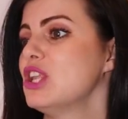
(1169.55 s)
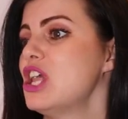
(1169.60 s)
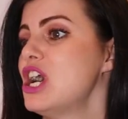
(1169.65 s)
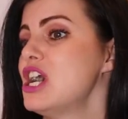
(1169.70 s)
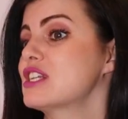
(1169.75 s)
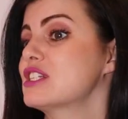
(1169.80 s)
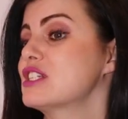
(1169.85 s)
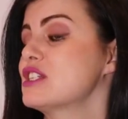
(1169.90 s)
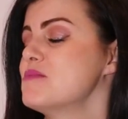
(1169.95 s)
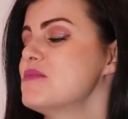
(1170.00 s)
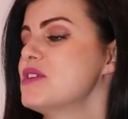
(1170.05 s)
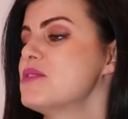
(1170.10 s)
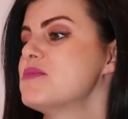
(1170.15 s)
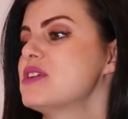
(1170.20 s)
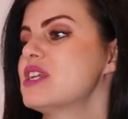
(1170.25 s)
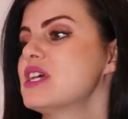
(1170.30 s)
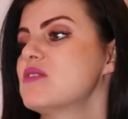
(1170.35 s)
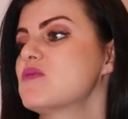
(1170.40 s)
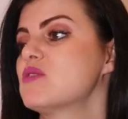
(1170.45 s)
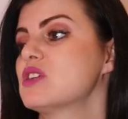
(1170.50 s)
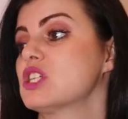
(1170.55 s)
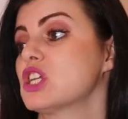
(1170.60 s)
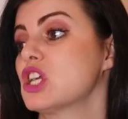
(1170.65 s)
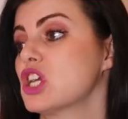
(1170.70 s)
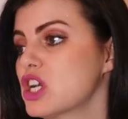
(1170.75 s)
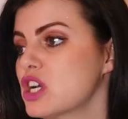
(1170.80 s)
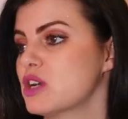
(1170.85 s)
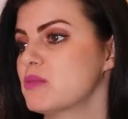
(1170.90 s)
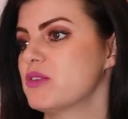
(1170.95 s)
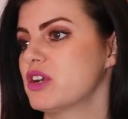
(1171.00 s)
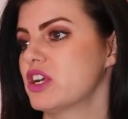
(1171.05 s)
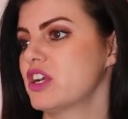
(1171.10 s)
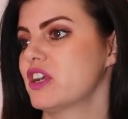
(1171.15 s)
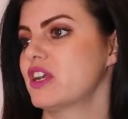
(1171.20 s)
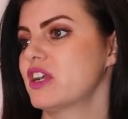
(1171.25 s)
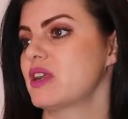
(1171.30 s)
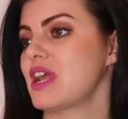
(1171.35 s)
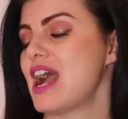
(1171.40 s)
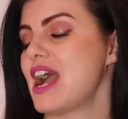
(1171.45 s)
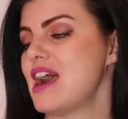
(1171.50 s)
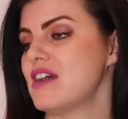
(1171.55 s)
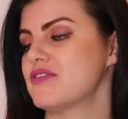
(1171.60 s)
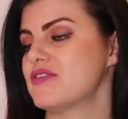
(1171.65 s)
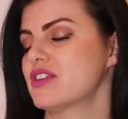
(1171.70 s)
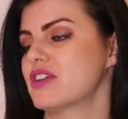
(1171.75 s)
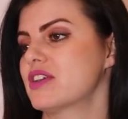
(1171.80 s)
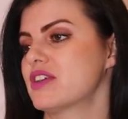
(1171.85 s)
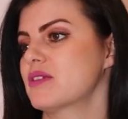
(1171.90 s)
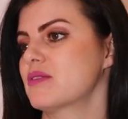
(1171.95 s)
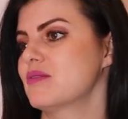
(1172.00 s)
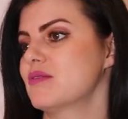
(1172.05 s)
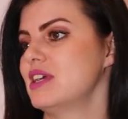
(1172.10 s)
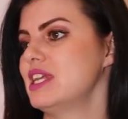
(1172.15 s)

It belonged to me, but it was her bird after